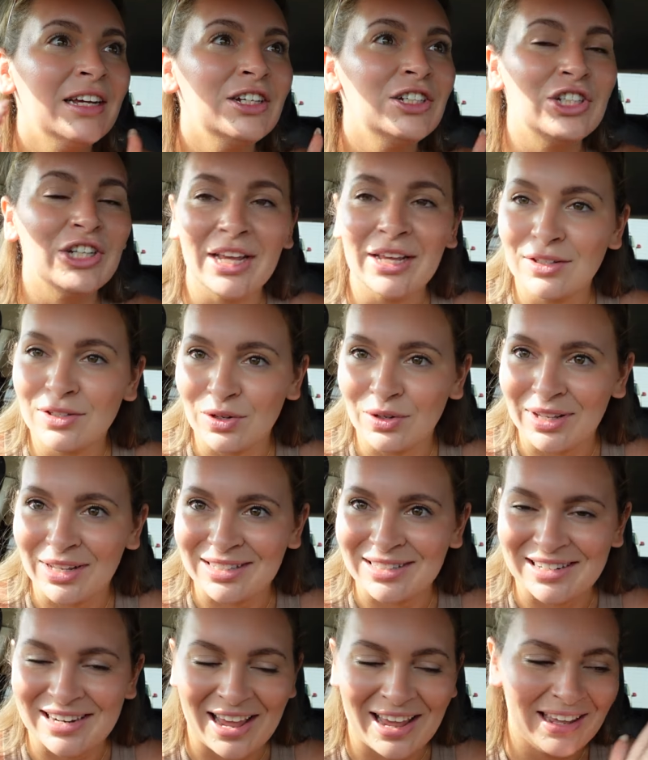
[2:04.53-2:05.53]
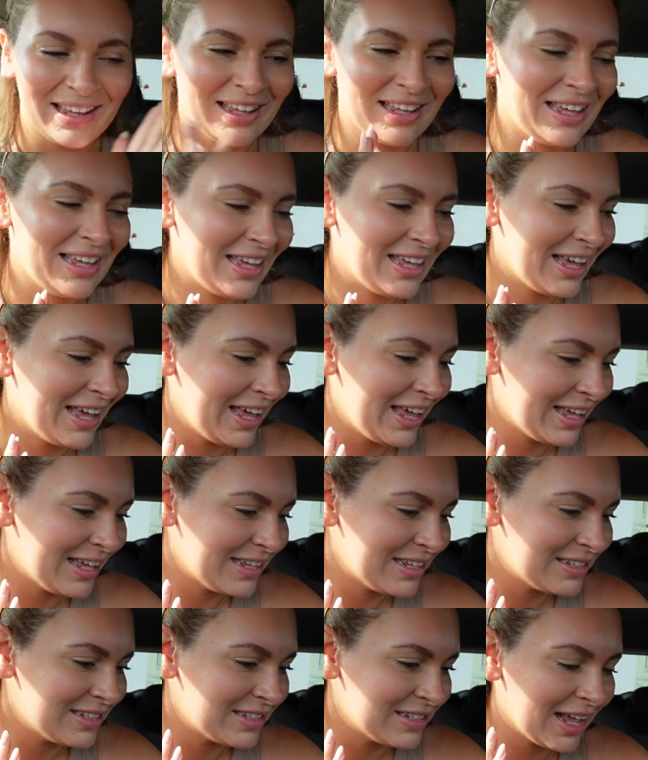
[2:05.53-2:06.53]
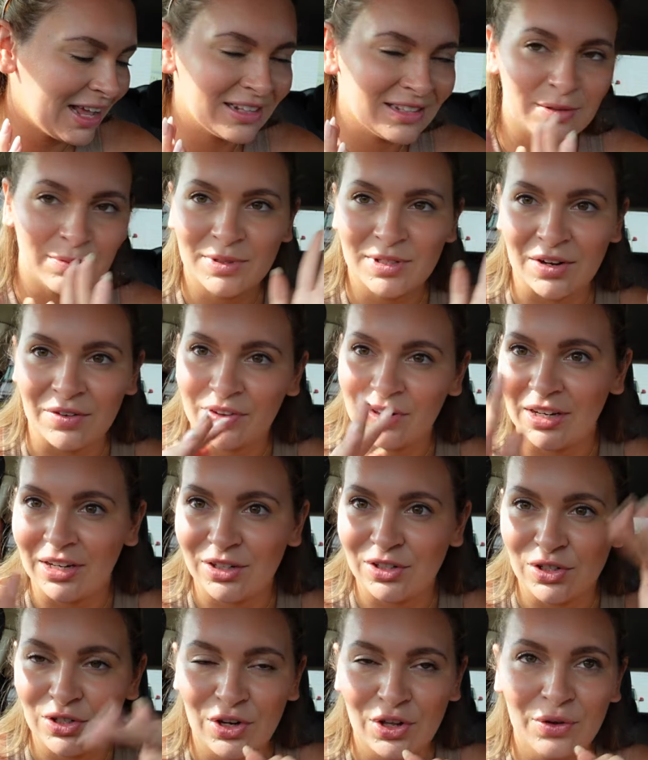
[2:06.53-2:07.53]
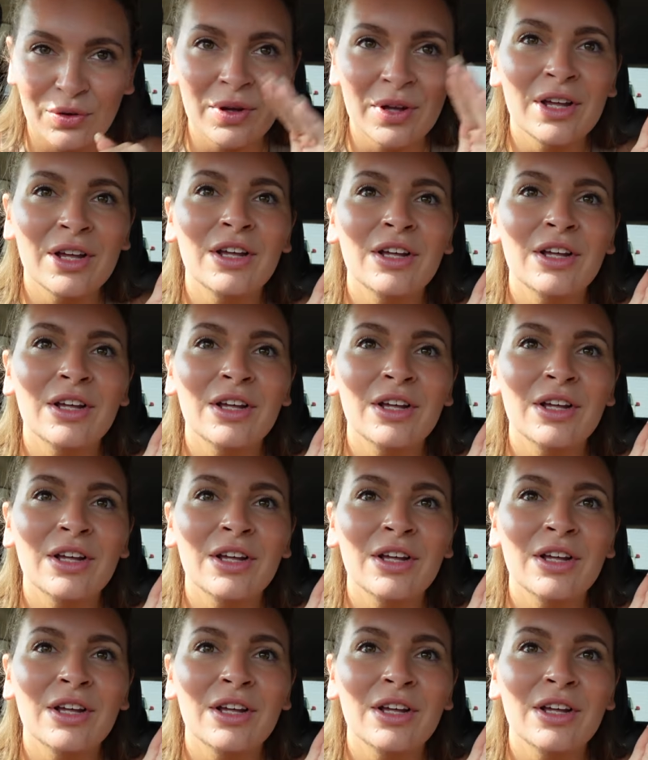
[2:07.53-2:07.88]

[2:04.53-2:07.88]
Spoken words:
Jake is not here today. He is had some stuff he needed to do.